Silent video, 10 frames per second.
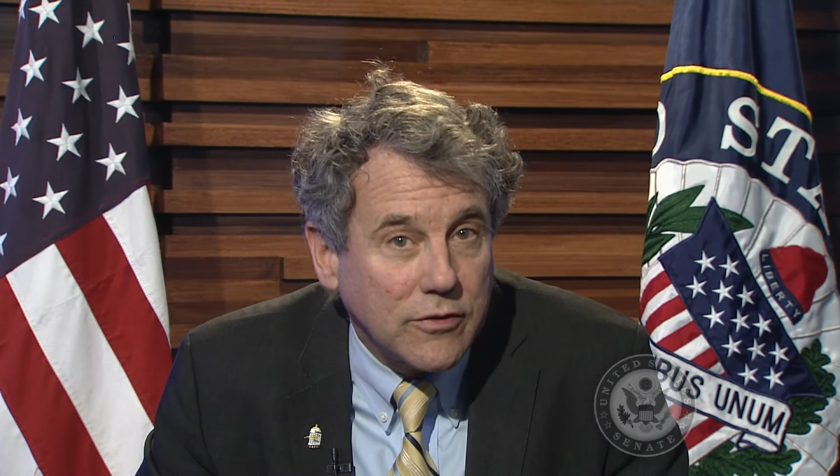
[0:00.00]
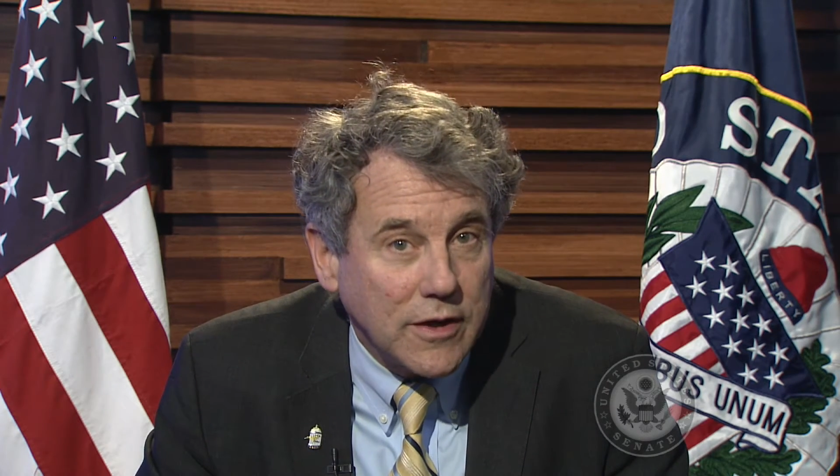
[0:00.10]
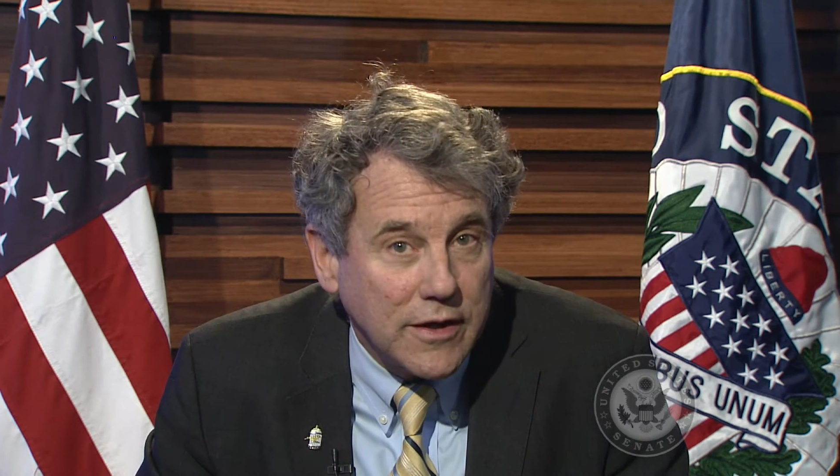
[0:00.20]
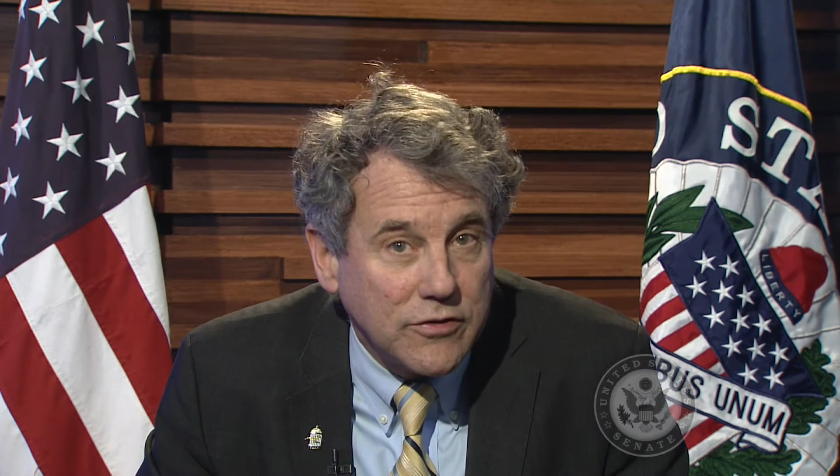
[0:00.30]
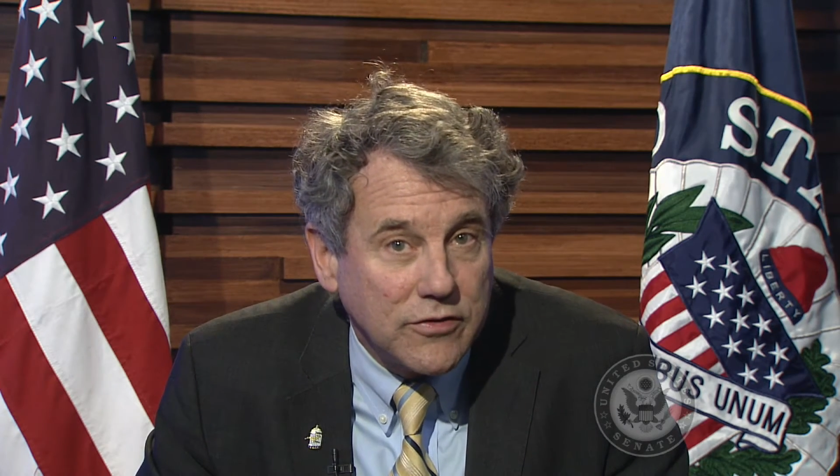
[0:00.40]

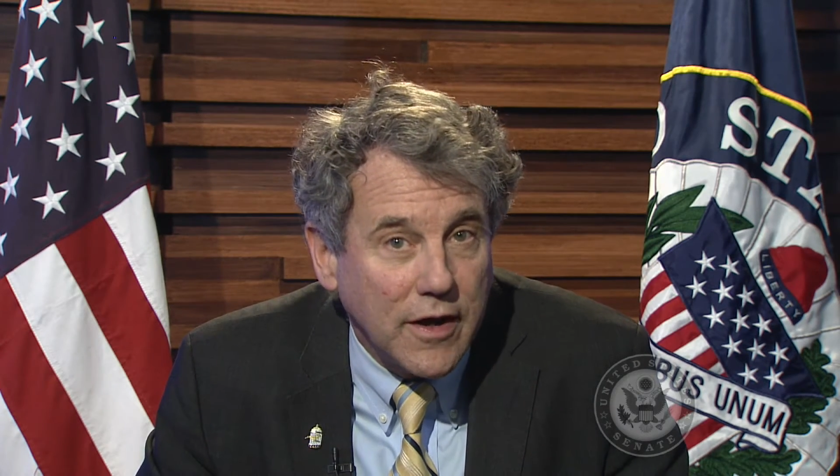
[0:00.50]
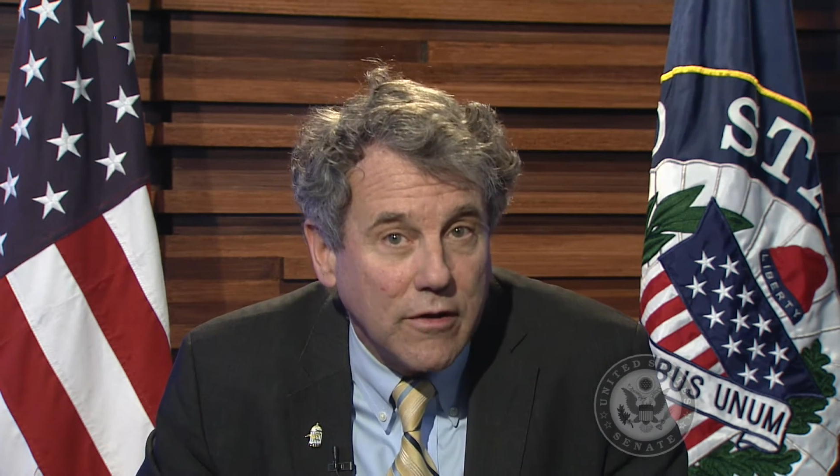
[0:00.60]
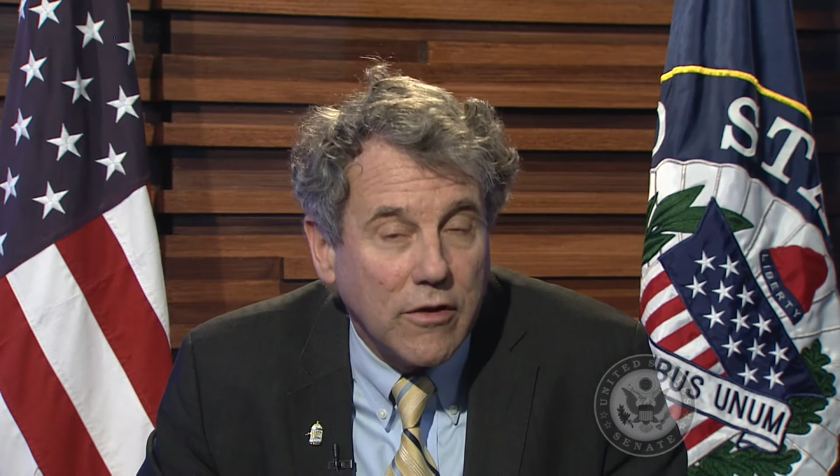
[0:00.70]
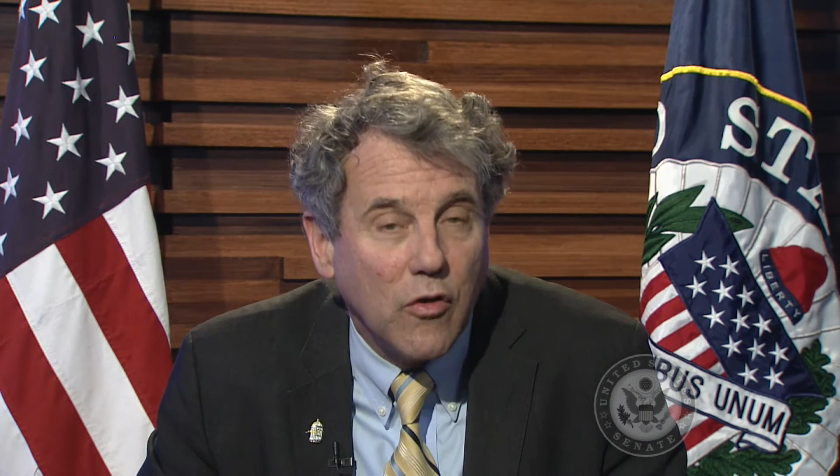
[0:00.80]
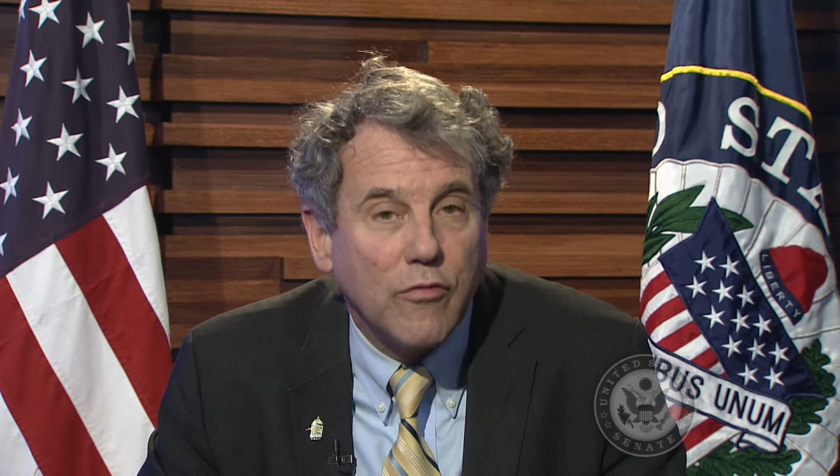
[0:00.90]
King said, a
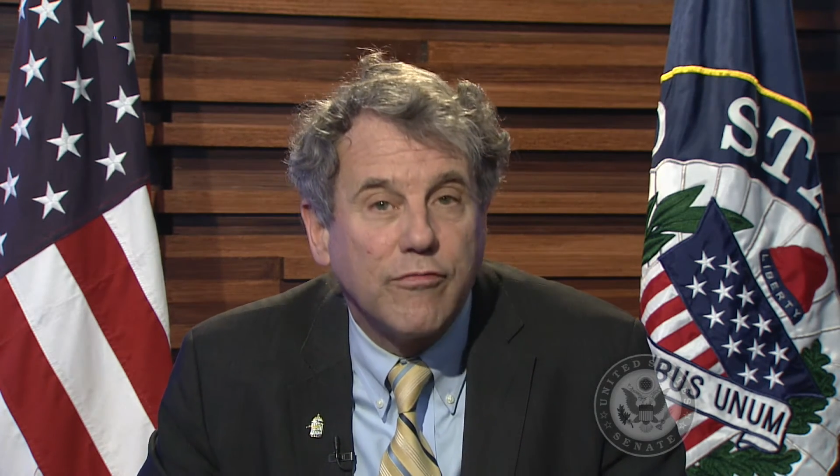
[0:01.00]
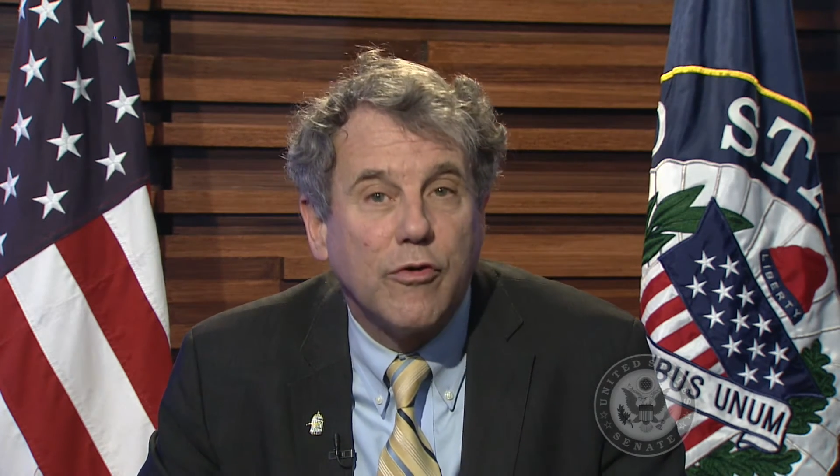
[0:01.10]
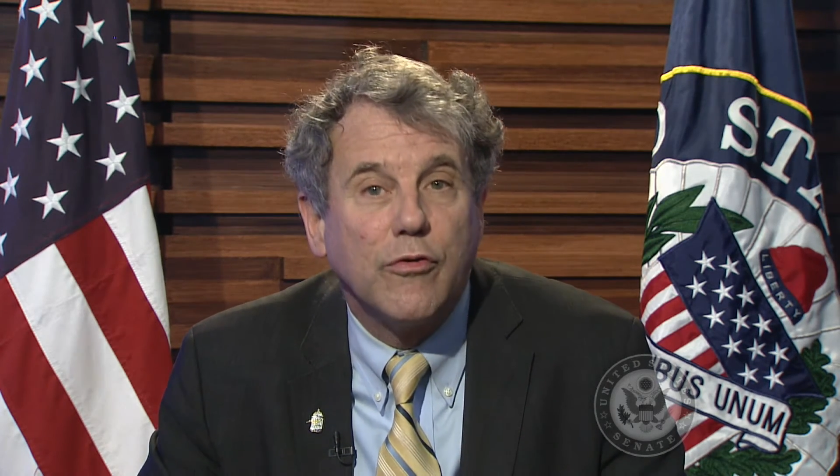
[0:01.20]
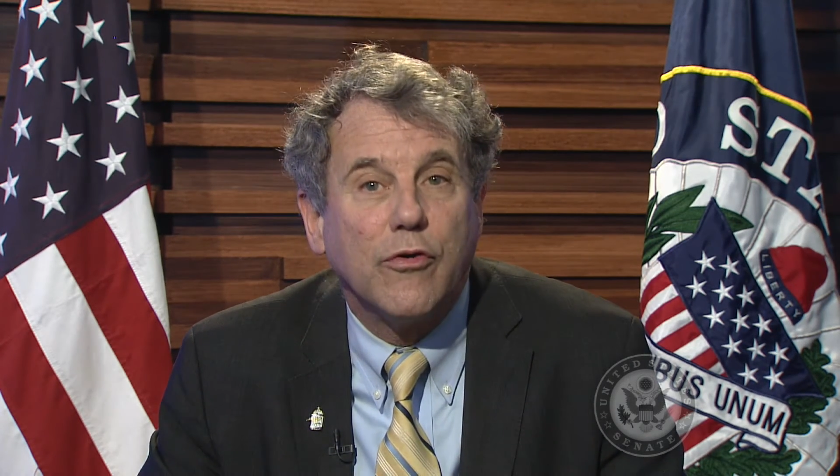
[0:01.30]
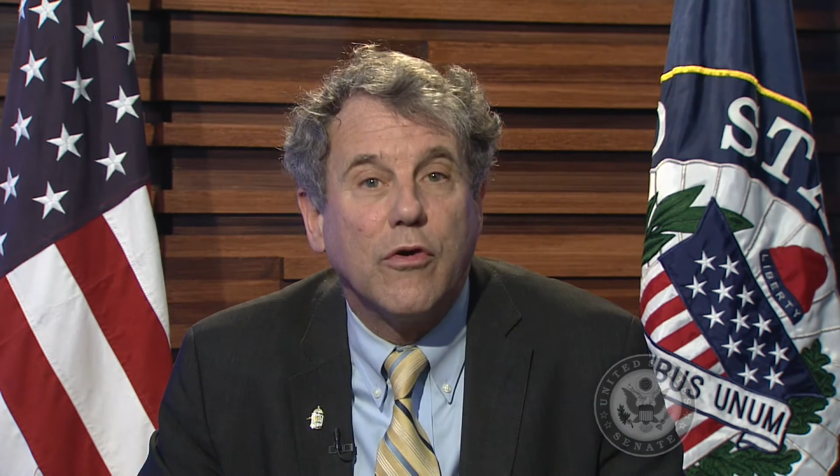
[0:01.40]
little
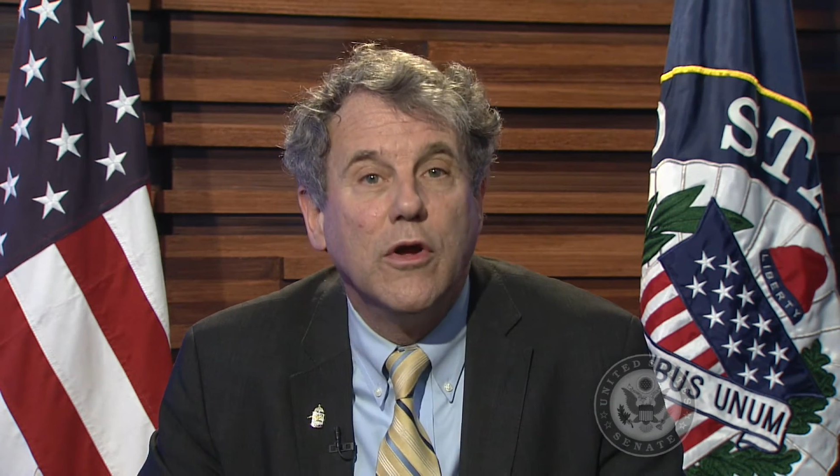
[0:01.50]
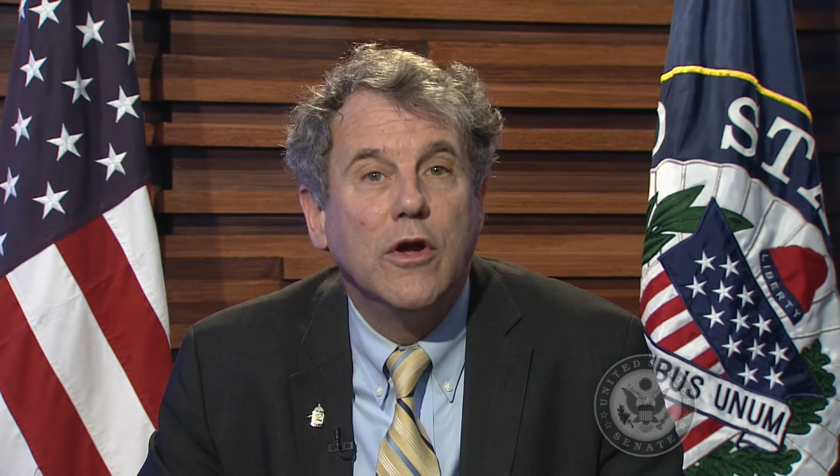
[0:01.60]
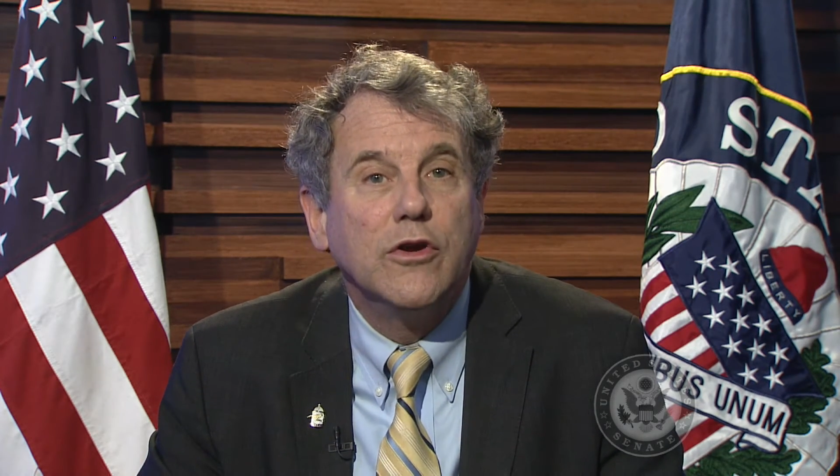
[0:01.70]
further